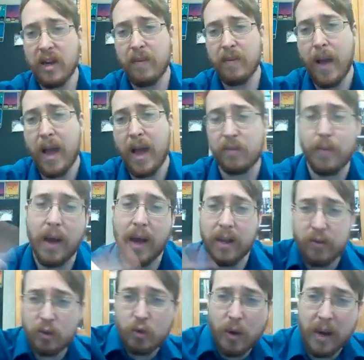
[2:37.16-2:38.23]
that it passed by,
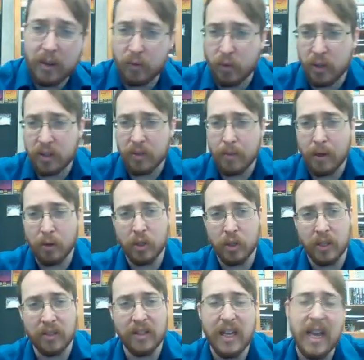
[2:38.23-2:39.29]
it's transferring some energy
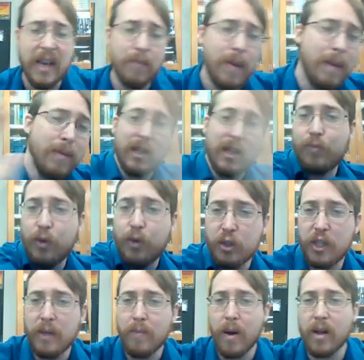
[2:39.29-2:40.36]
as heat. Maybe it's
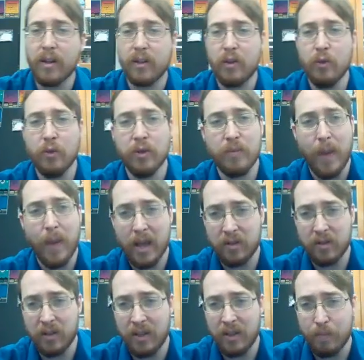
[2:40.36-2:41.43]
pushing molecules,
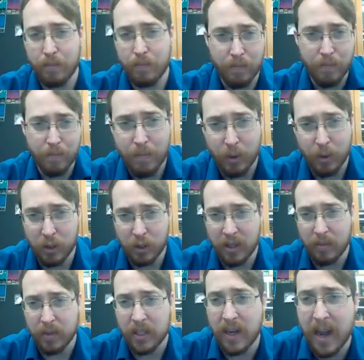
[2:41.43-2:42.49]
pushing
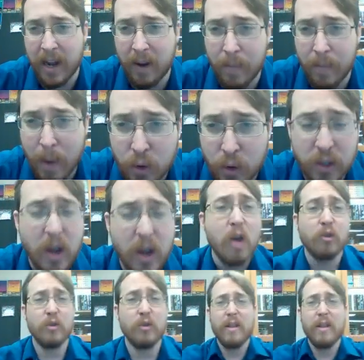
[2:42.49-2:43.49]
them as kinetic motion. So